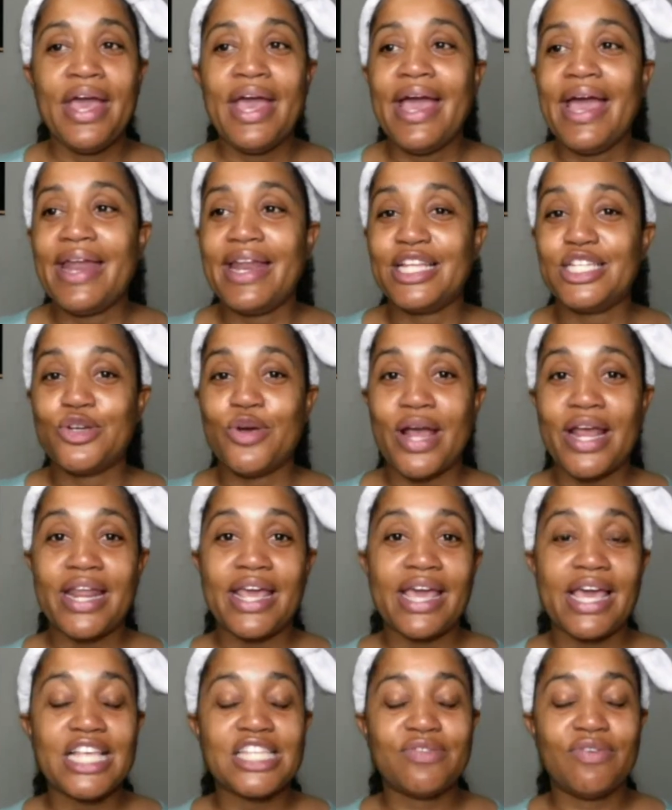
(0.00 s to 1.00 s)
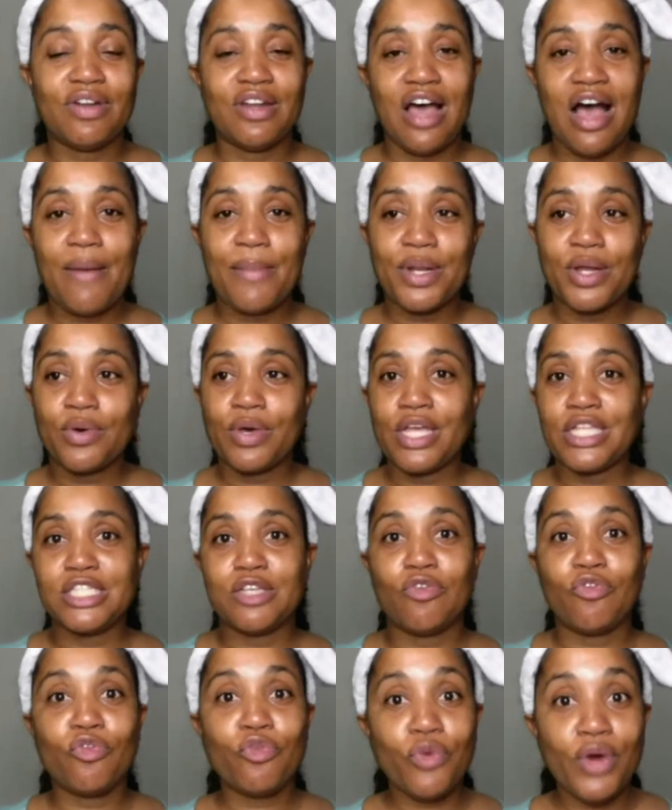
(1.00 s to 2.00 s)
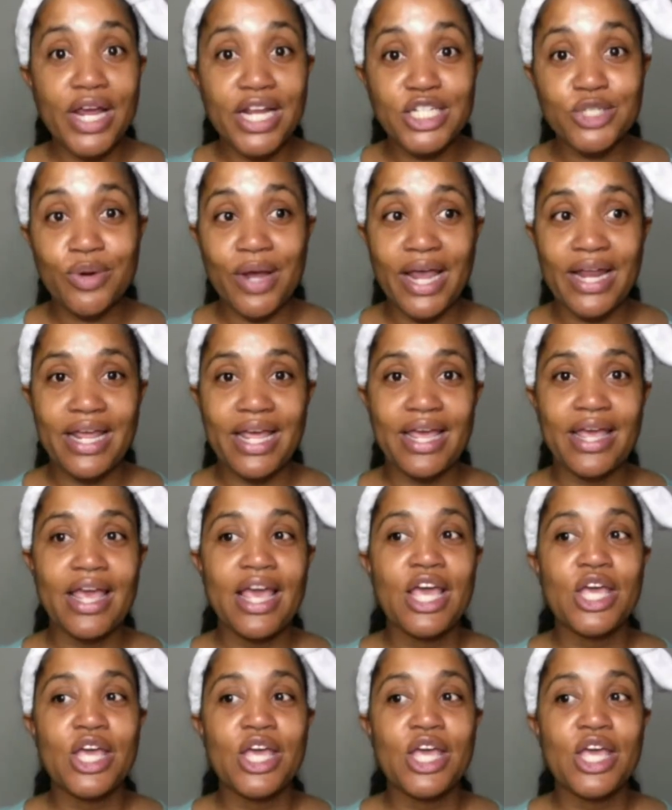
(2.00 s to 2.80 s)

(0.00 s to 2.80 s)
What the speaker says: And the training is phenomenal. It's free training.